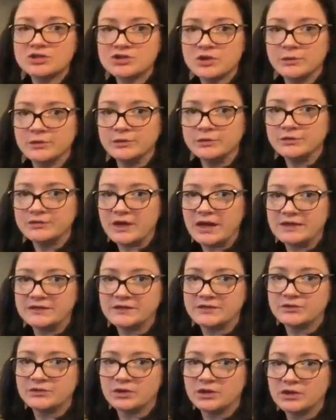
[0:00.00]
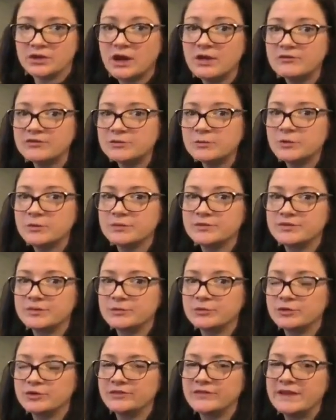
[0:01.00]
showing you signs that they're uncomfortable with some
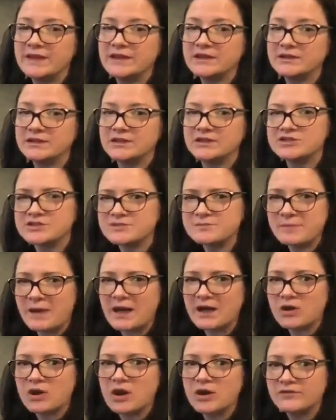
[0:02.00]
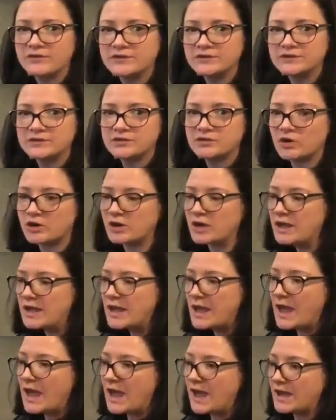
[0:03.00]
sort of handling, just back off and start
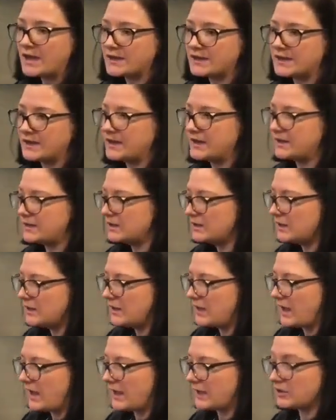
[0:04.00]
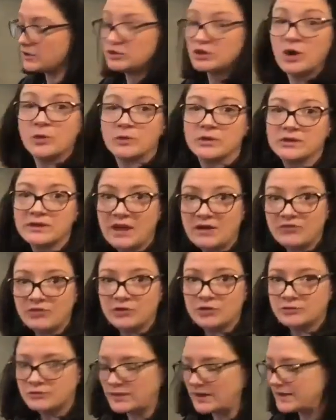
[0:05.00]
at a lower
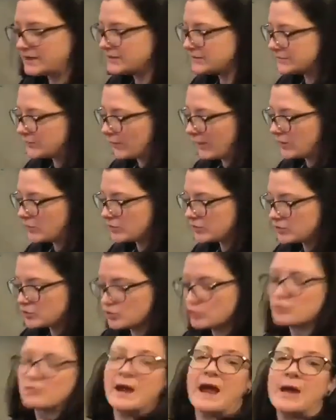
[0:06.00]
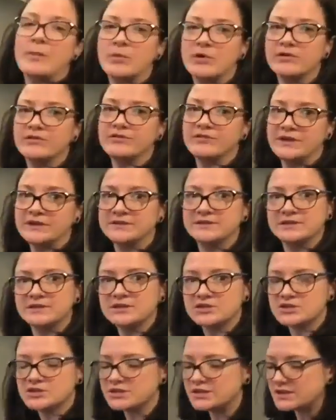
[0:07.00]
level, right? So I couldn't grab her face
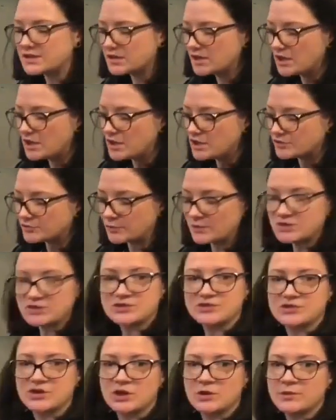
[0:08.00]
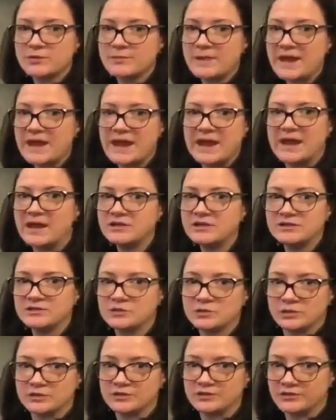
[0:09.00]
initially, so I just started with my hands
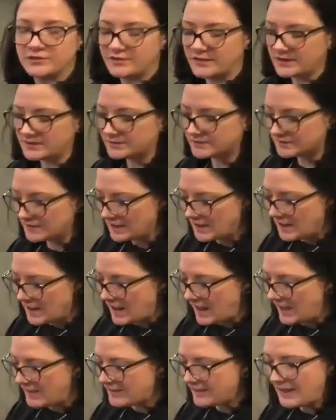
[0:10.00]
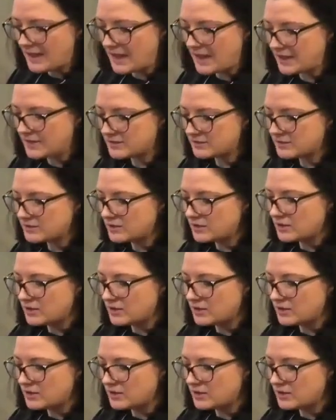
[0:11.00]
towards her face, and then